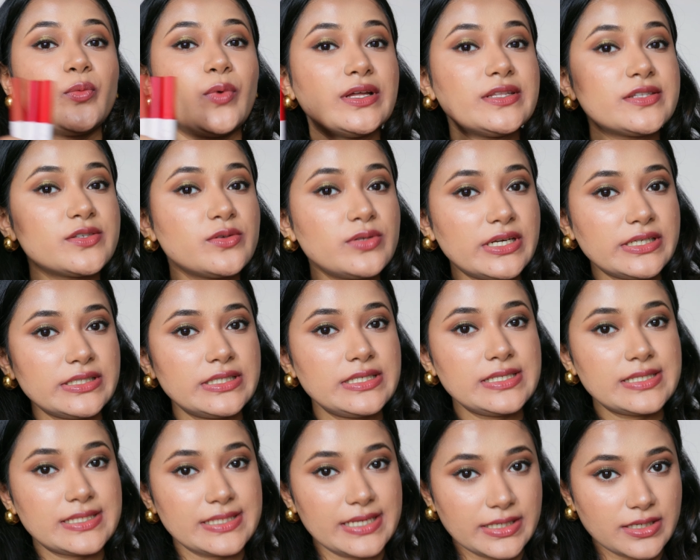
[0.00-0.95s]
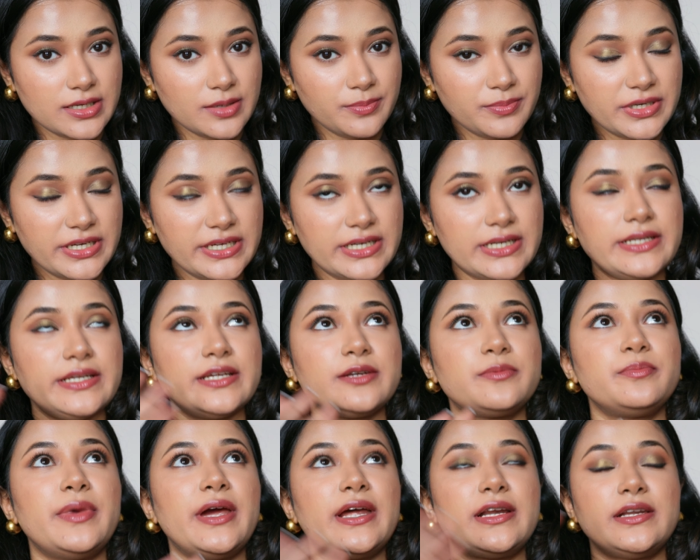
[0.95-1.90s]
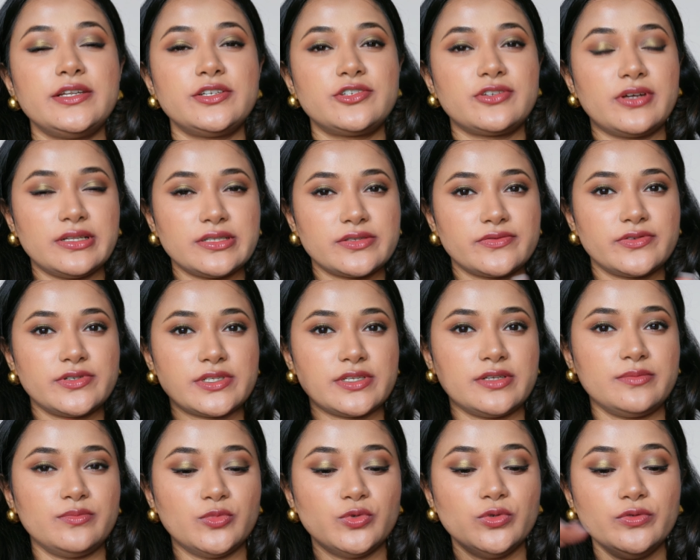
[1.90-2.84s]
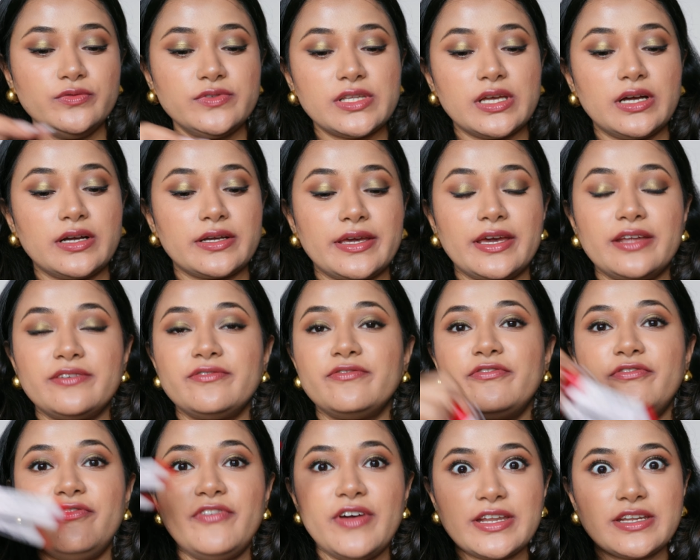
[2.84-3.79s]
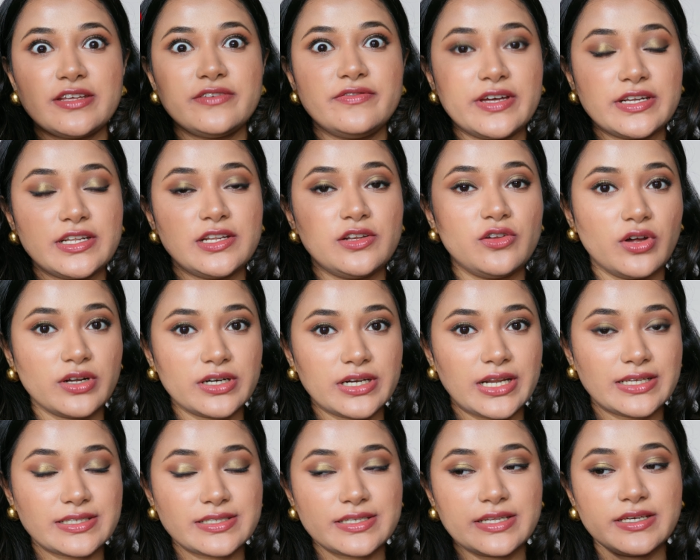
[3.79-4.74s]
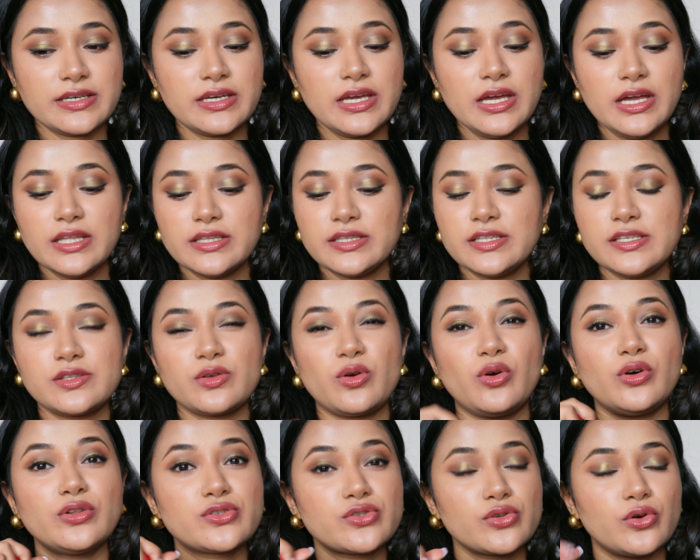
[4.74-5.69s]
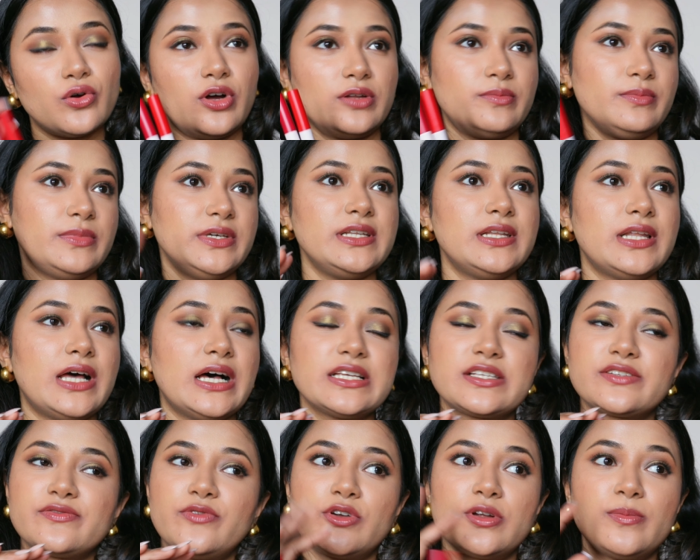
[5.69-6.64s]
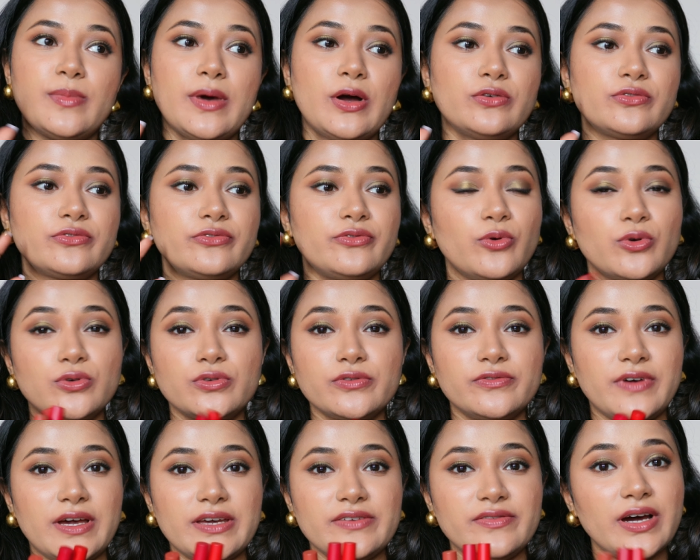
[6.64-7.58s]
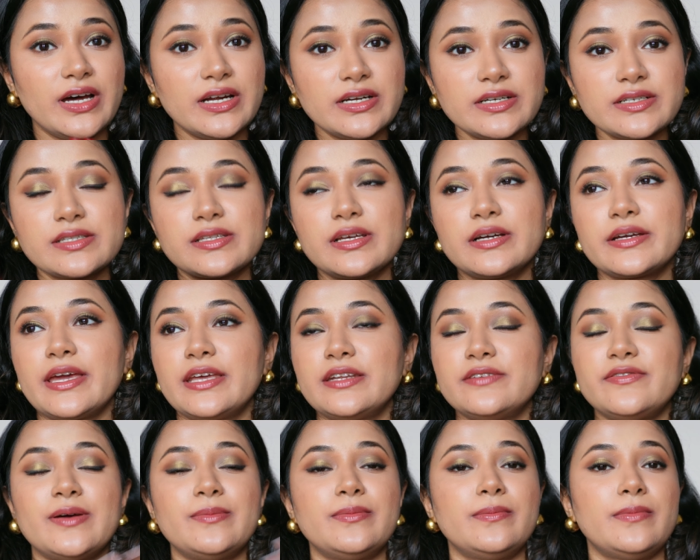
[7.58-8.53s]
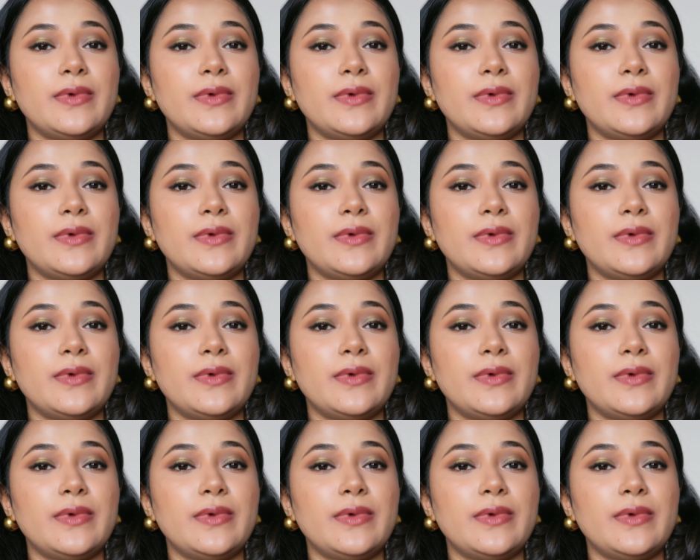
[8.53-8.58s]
once you let these set completely, it barely transfers and moves. Again, very long lasting. These also on me last for about 4 to 5 hours. Again, if I'm